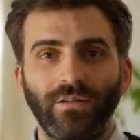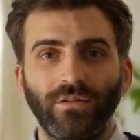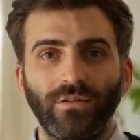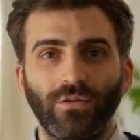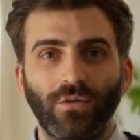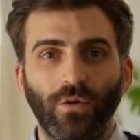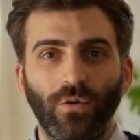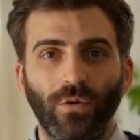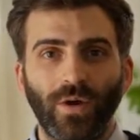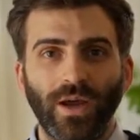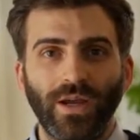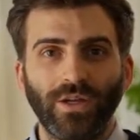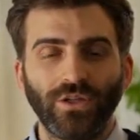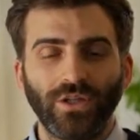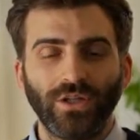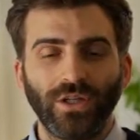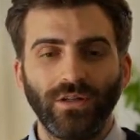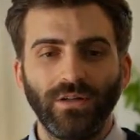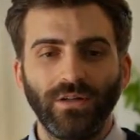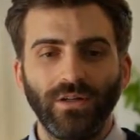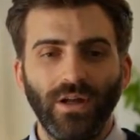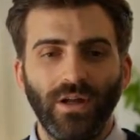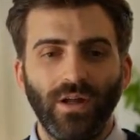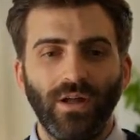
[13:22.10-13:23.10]

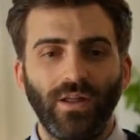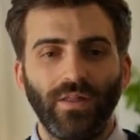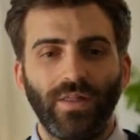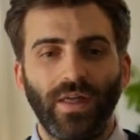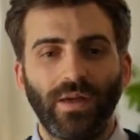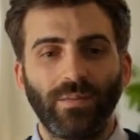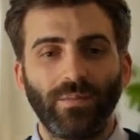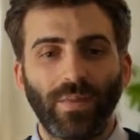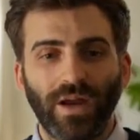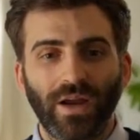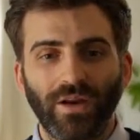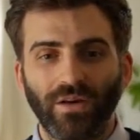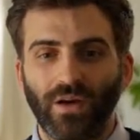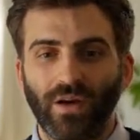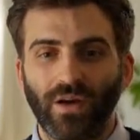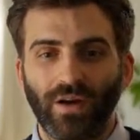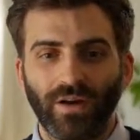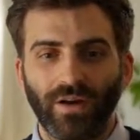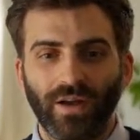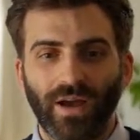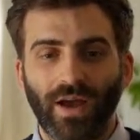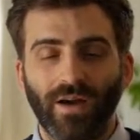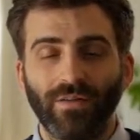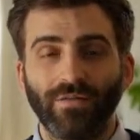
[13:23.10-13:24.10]
duration, they might
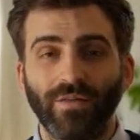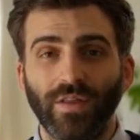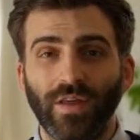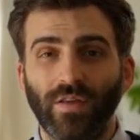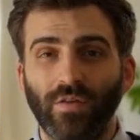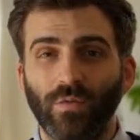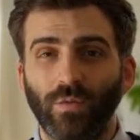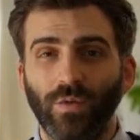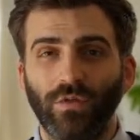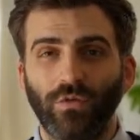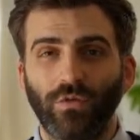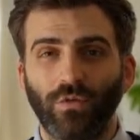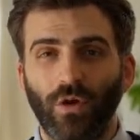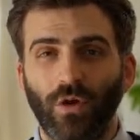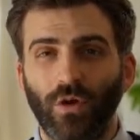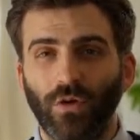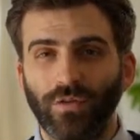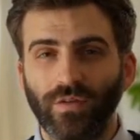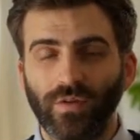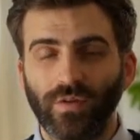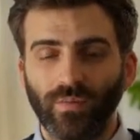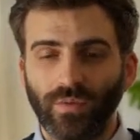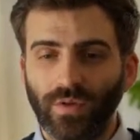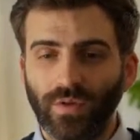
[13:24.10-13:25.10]
not have these withdrawal
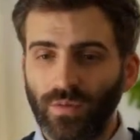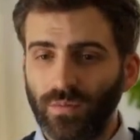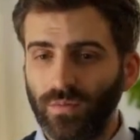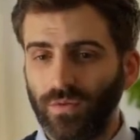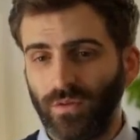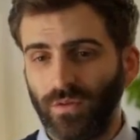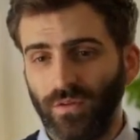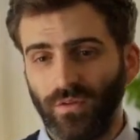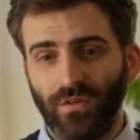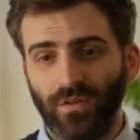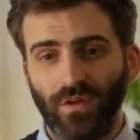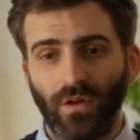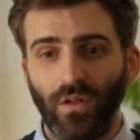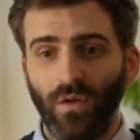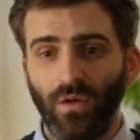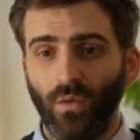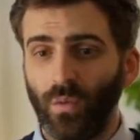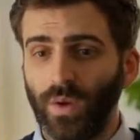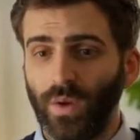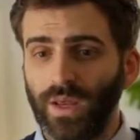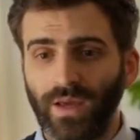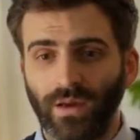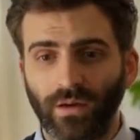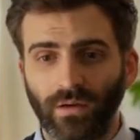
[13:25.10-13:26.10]
symptoms until a
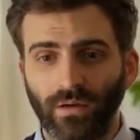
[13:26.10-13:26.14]
week